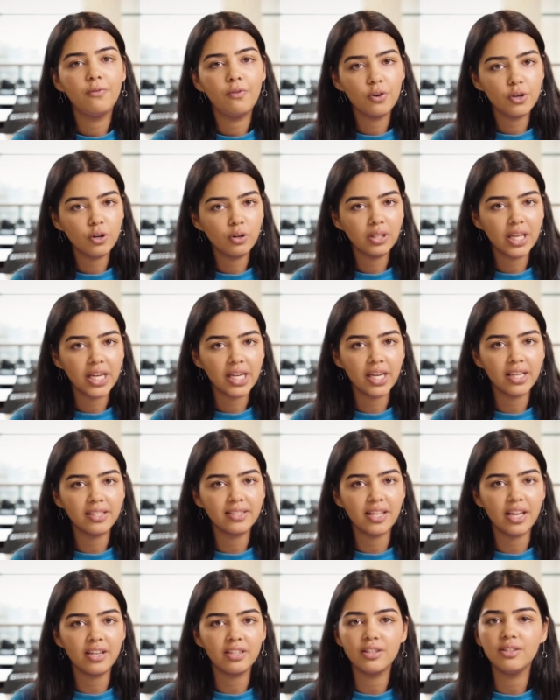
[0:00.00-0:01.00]
For your linking
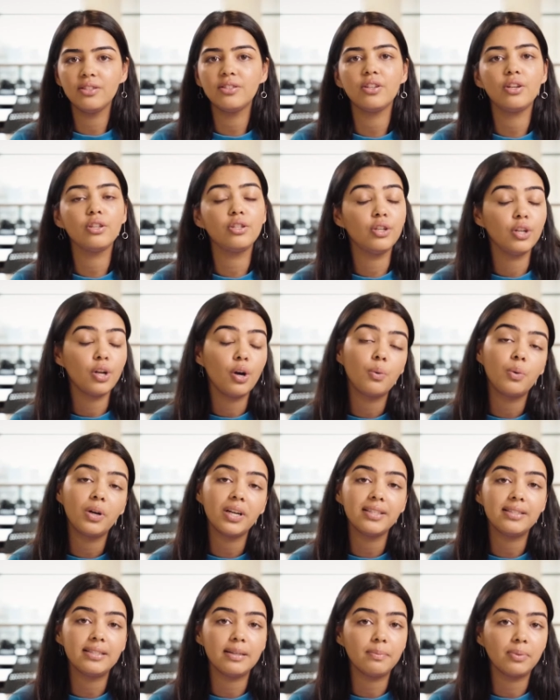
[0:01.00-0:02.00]
sentence, you don't
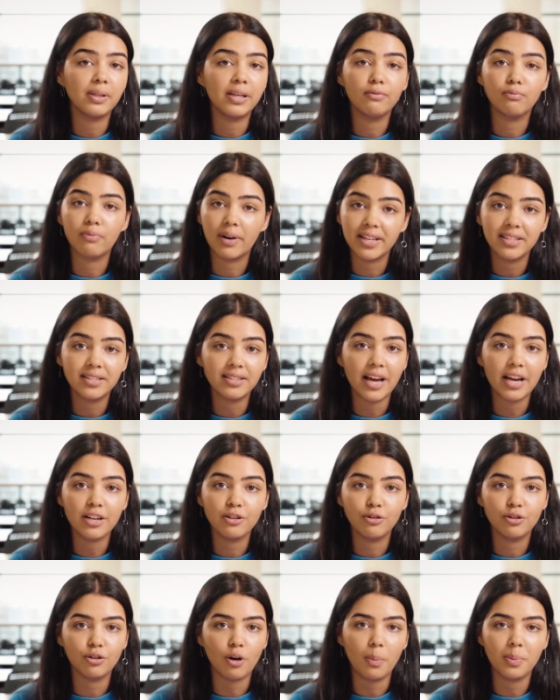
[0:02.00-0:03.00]
want to simply restate
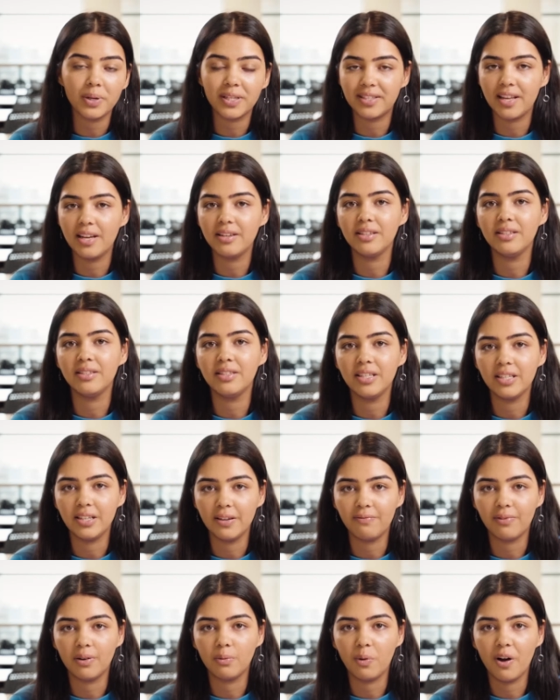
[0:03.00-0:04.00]
your topic sentence in
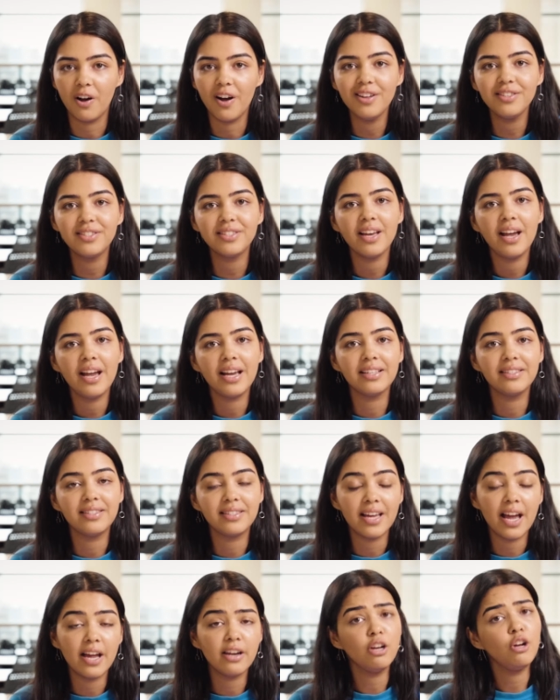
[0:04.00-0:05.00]
different words.
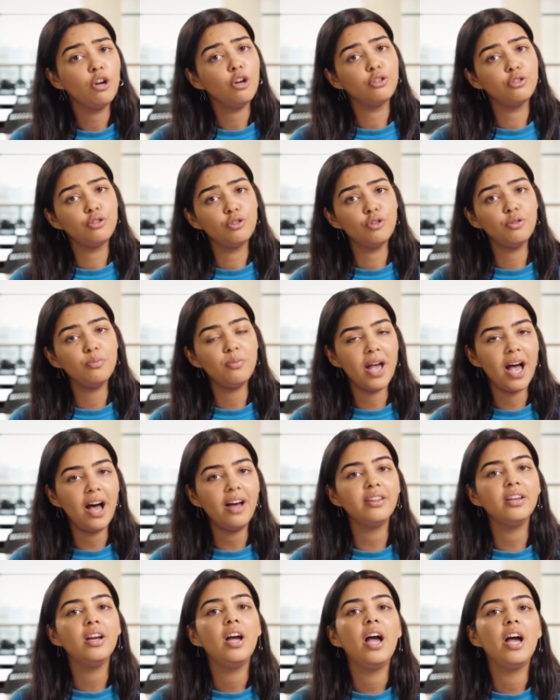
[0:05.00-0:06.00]
Instead, zoom
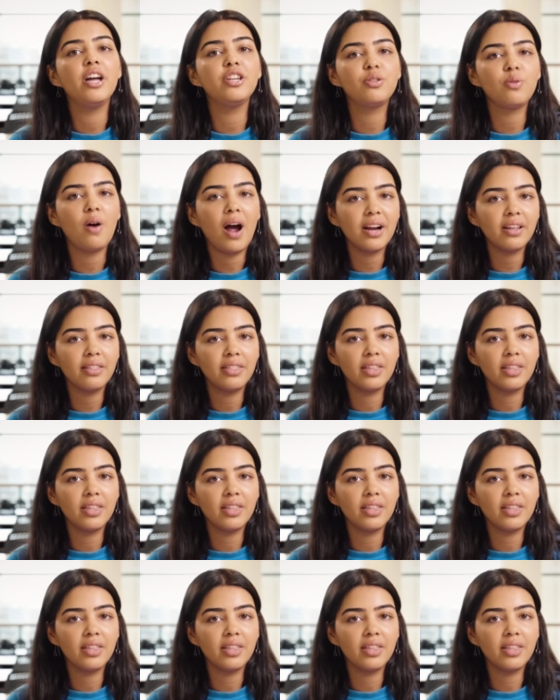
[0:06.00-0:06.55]
out and try to